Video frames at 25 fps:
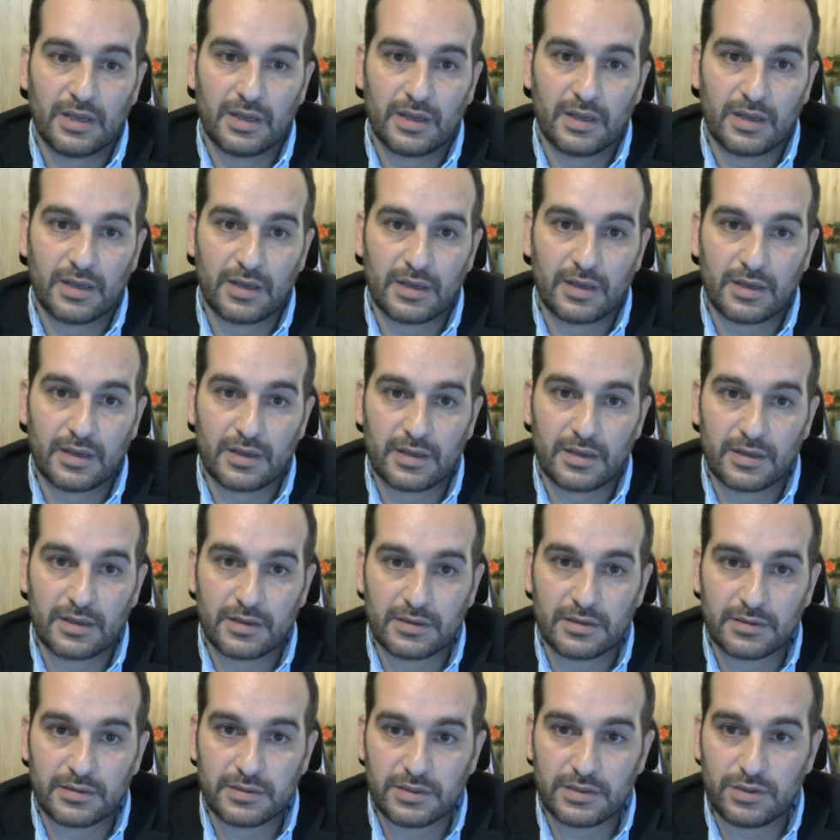
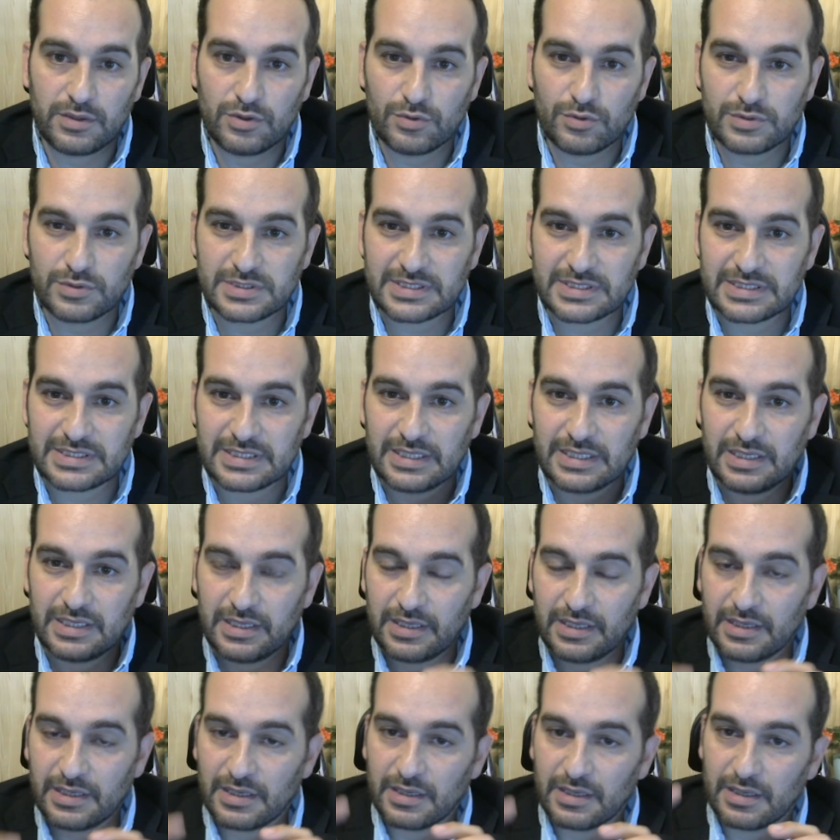You
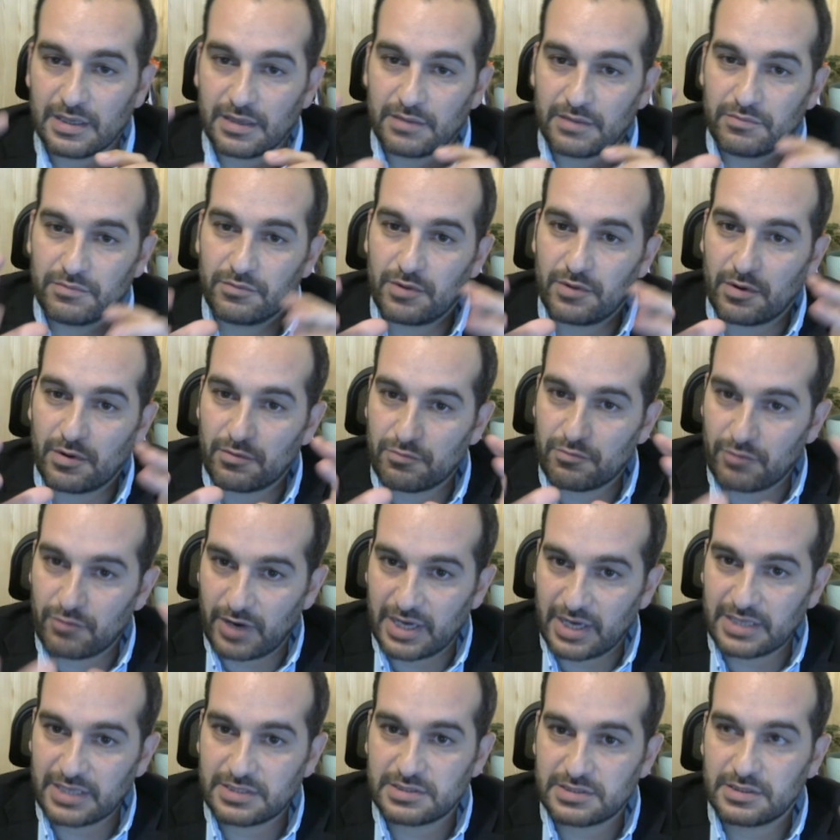see the
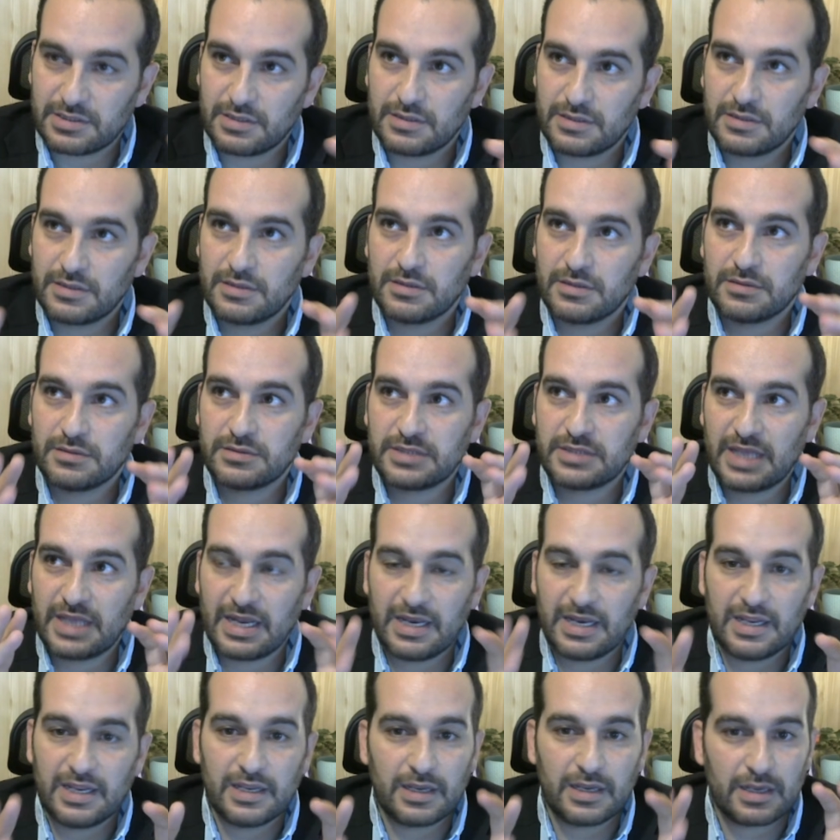writer
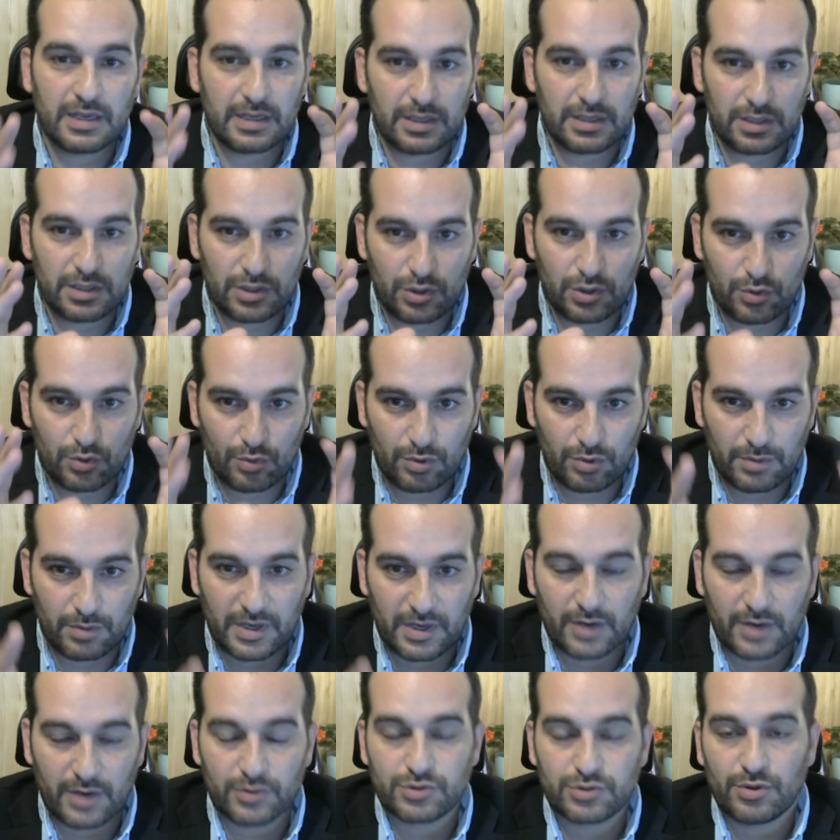telling you
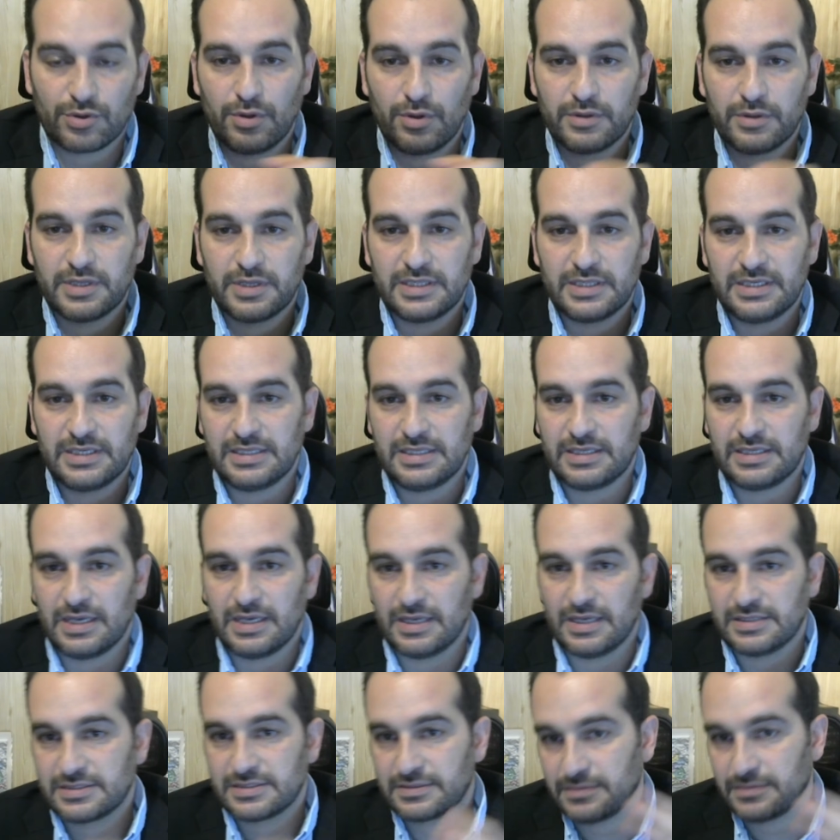about all the
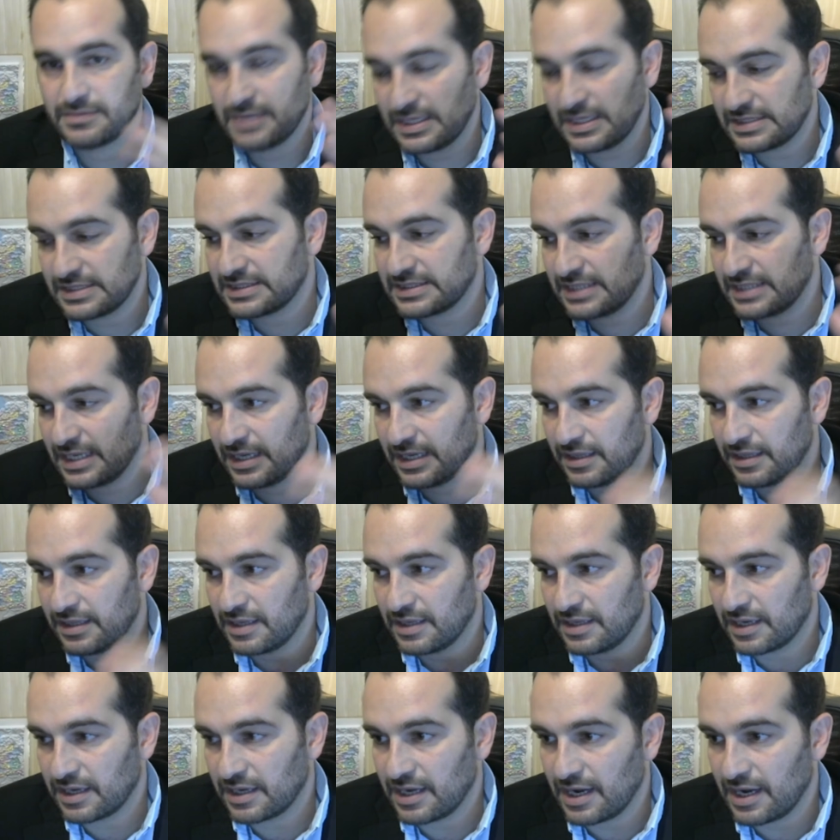details. Let's say
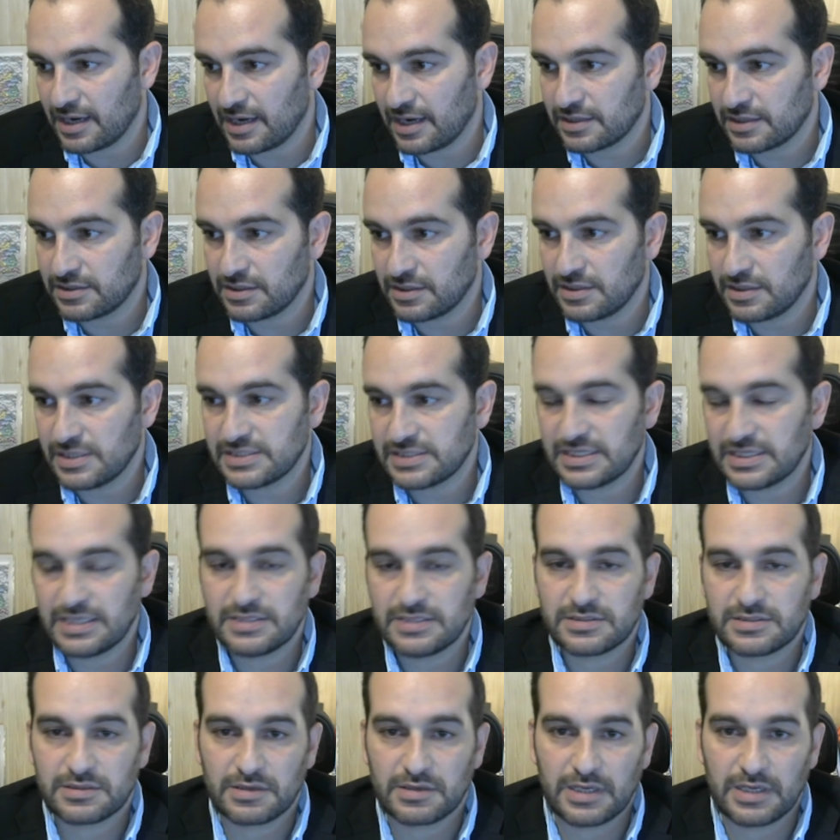the character is
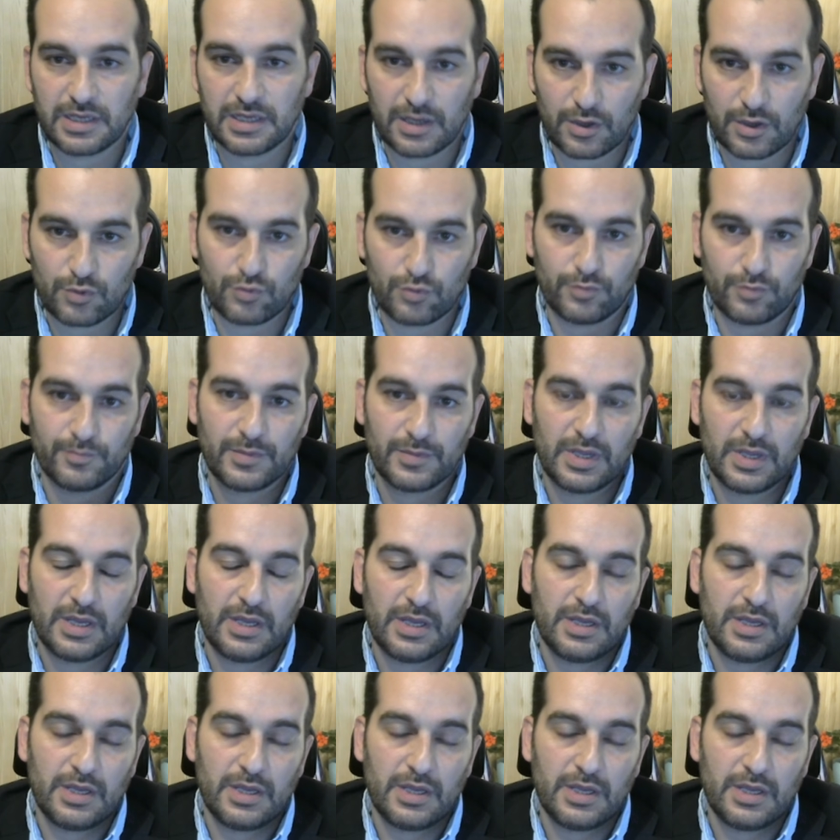entering a room.